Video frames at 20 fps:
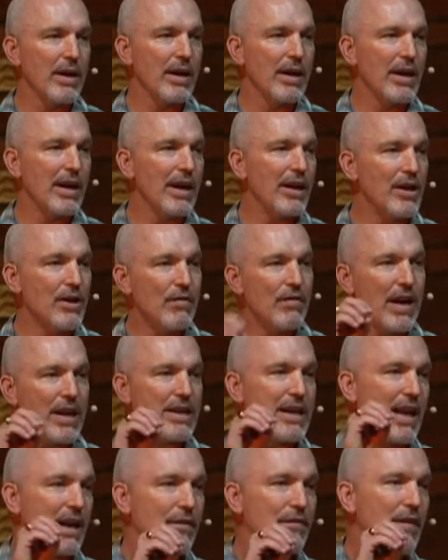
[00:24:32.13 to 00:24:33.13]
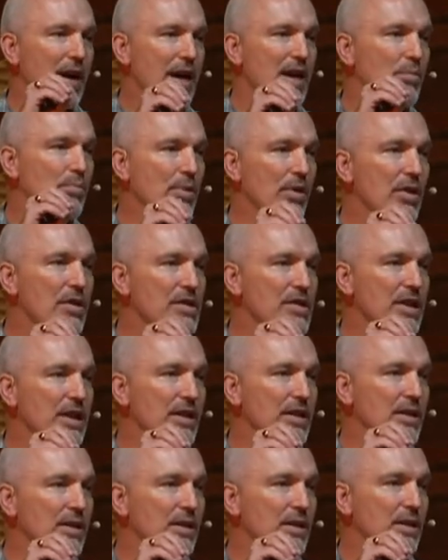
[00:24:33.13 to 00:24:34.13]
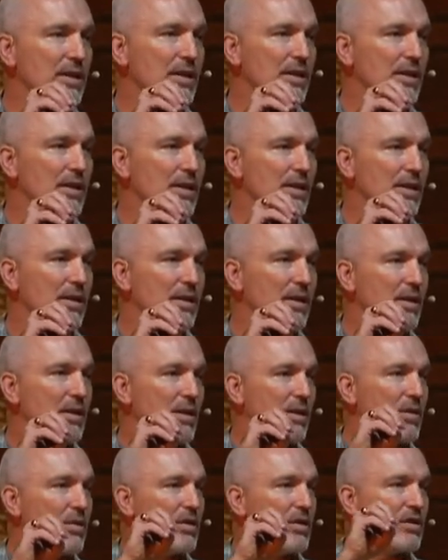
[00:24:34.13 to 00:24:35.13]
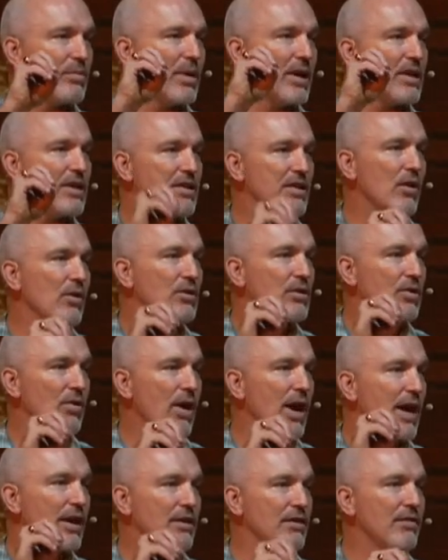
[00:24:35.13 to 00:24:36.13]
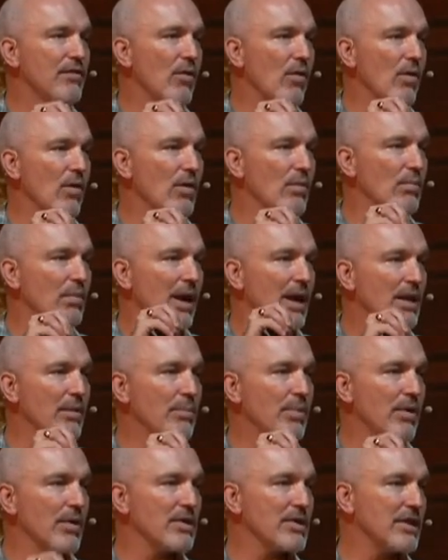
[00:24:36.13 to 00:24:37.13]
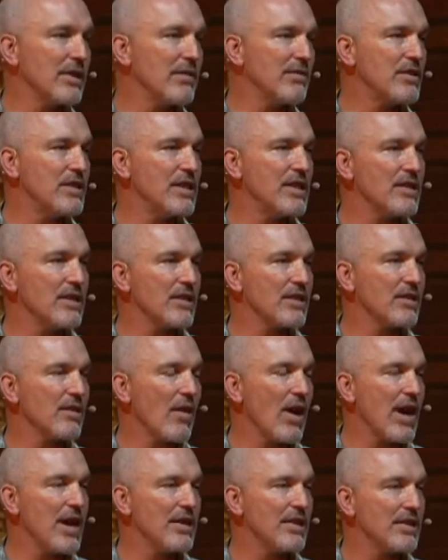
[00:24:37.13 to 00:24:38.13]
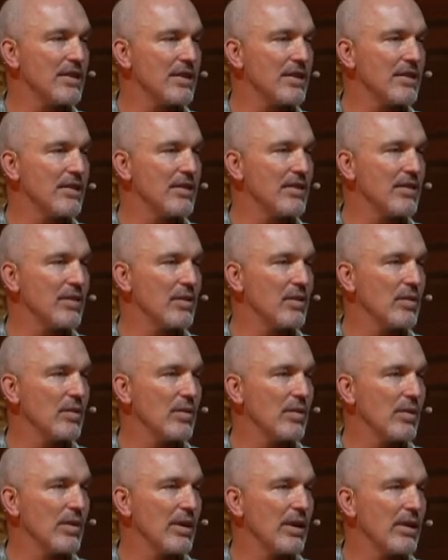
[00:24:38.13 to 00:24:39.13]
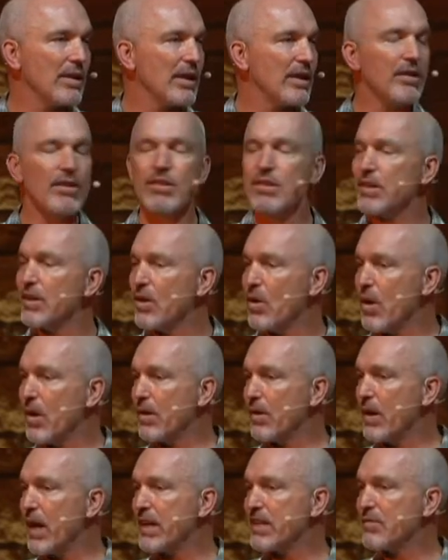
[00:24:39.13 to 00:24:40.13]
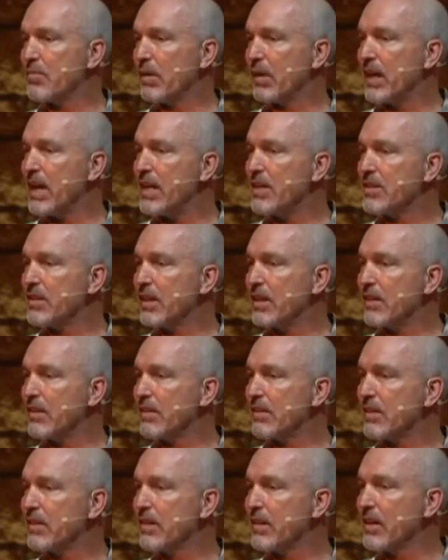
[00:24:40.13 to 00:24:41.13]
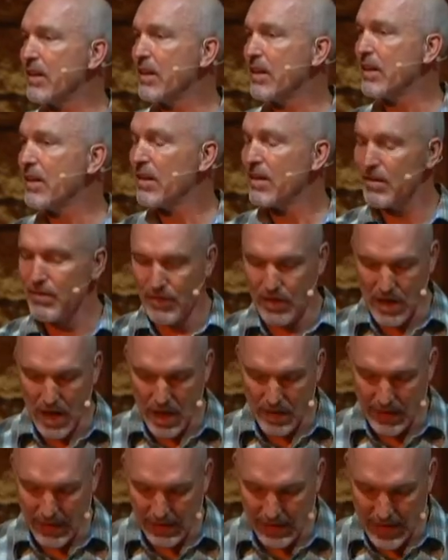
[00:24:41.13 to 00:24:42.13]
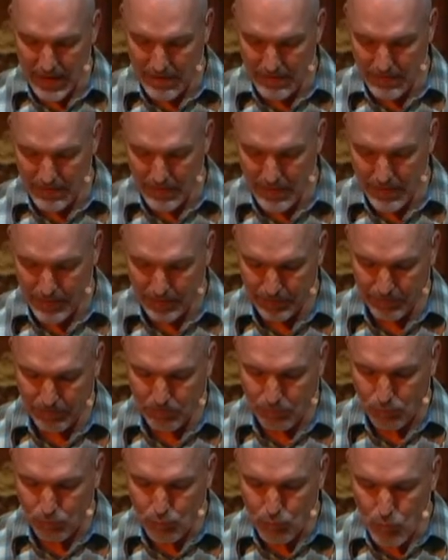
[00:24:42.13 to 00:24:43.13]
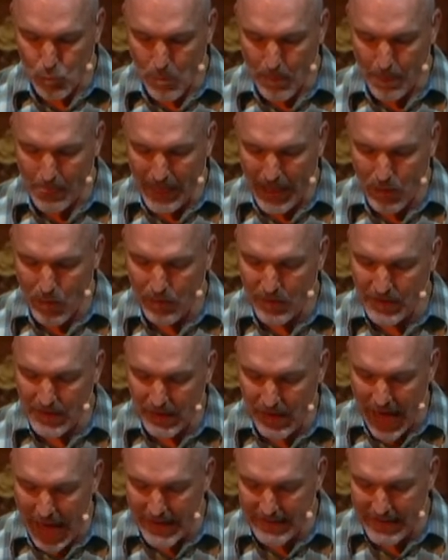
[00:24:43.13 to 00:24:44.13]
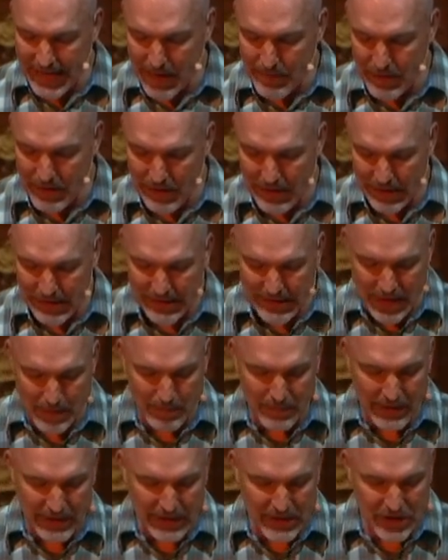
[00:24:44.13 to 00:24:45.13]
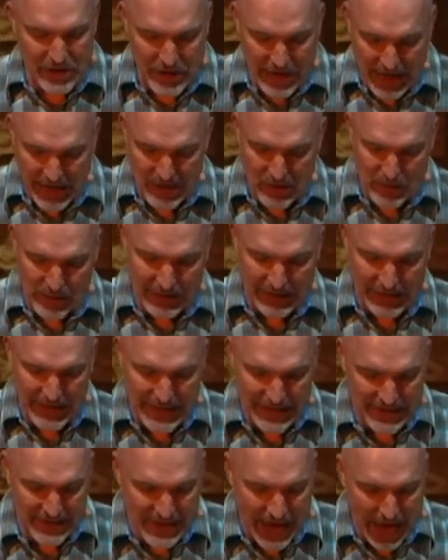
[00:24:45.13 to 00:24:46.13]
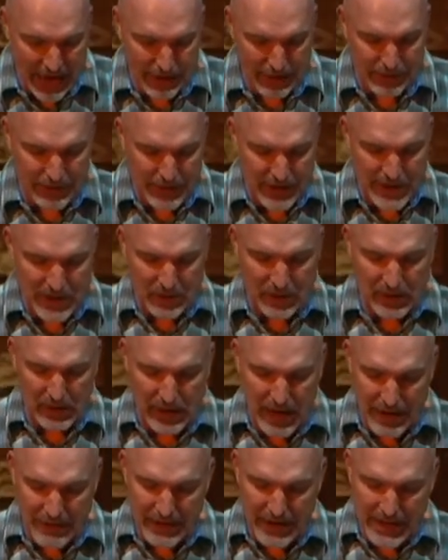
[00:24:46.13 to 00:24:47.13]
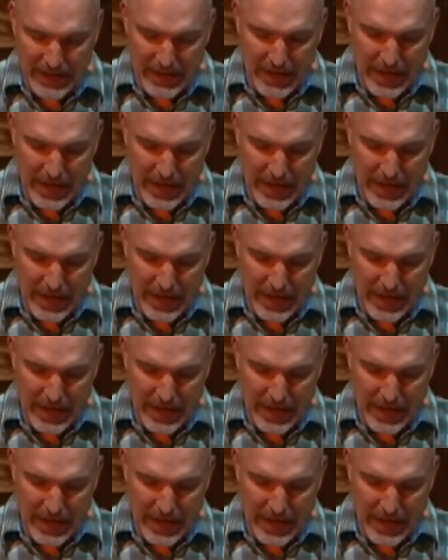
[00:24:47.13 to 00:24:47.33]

And you've identified a person who has been so transformed by the person of Jesus Christ that there's no other explanation for how they live. When was the last time you did something genuinely sacrificial and loving